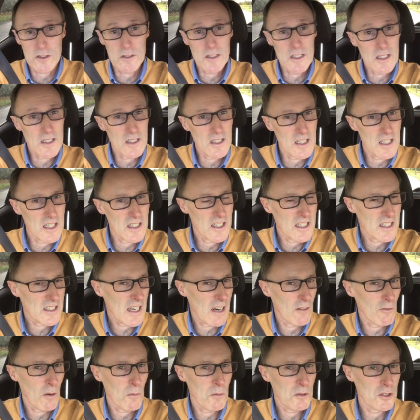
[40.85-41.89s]
There's
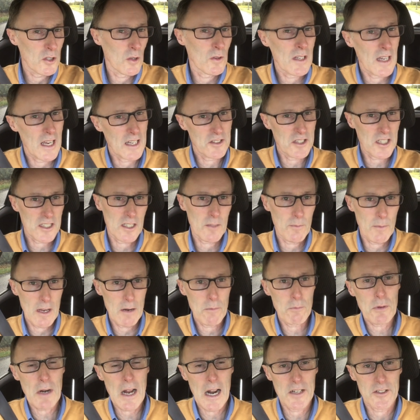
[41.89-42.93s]
nothing wrong with doing that. It takes a bit of
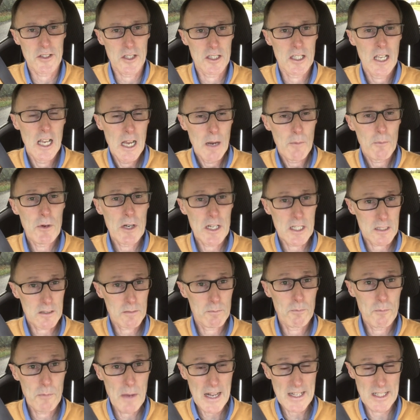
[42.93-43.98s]
practice, but it's
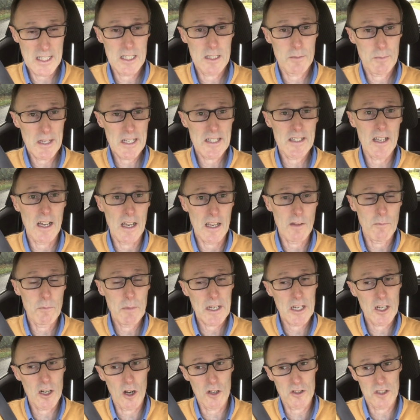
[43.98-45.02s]
better to be safe,
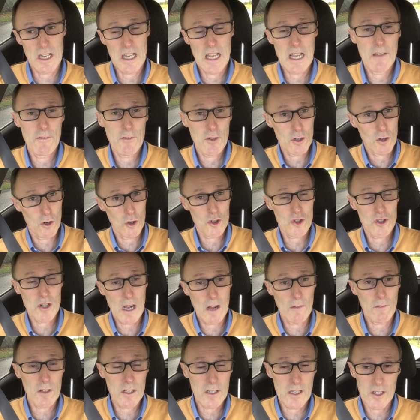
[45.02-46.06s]
because if you're
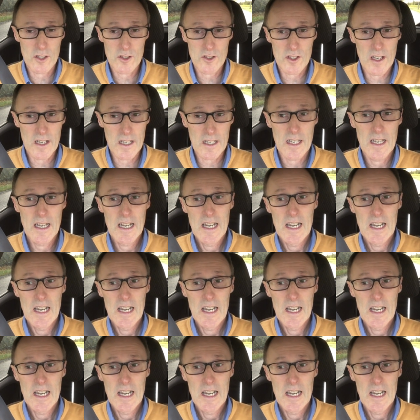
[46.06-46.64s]
travelling at, say,